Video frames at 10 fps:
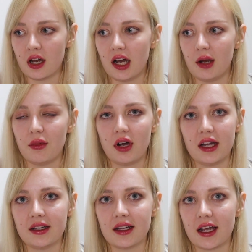
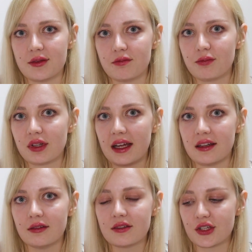I
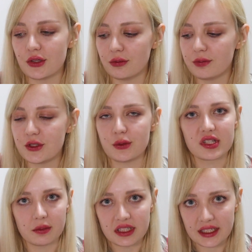plan to do
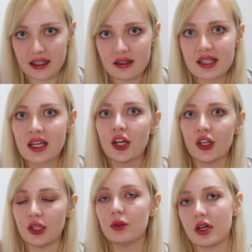something else,
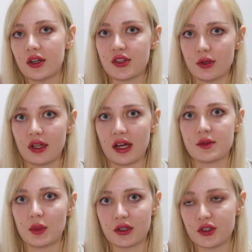you can't do
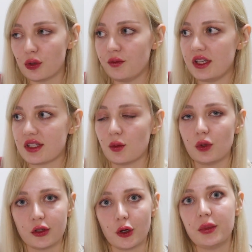that because your visa
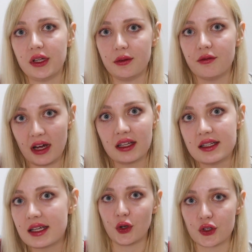will not be
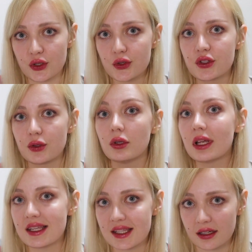valid. Because your school
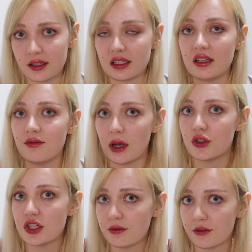is technically
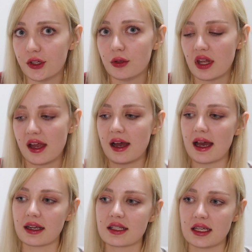vouching for you, they are
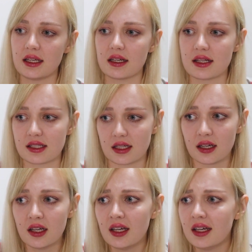acting as a
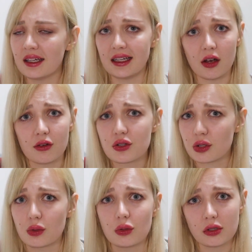
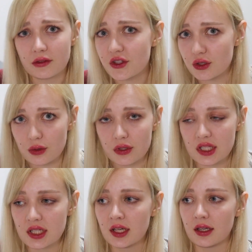guarantor of sorts.